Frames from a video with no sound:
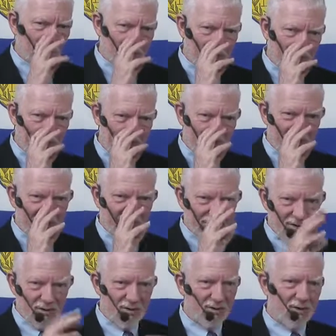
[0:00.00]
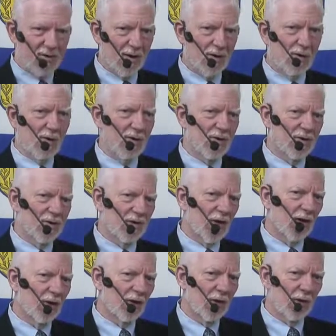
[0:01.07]
So they used to scrub them in
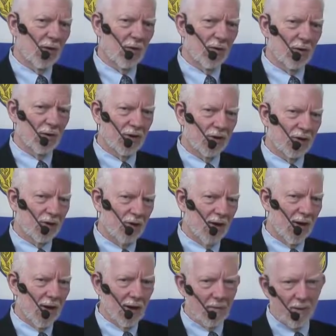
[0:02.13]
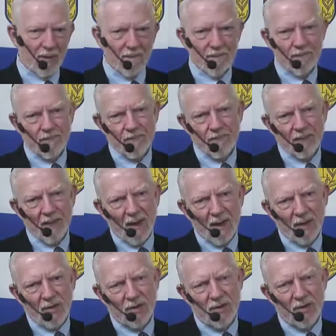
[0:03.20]
salt. I don't know what they do now, but
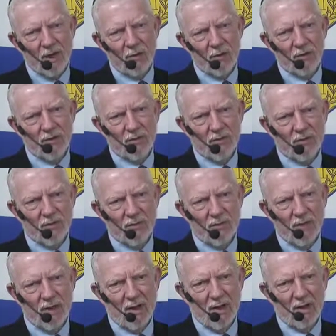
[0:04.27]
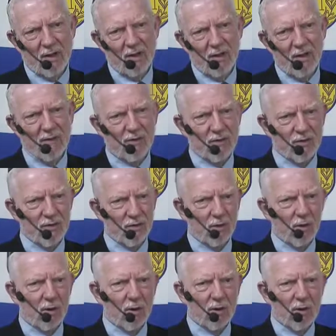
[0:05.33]
salt was supposed to be a
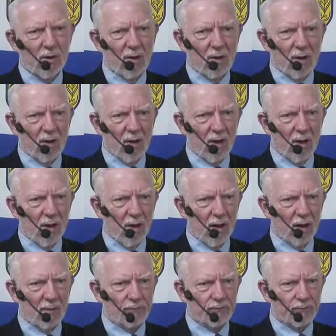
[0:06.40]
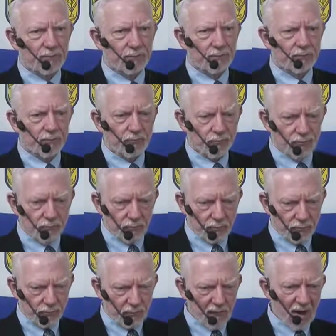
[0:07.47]
universal Um,
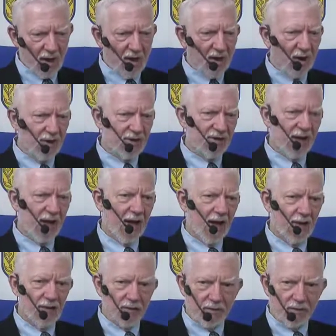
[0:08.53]
cleansing agent,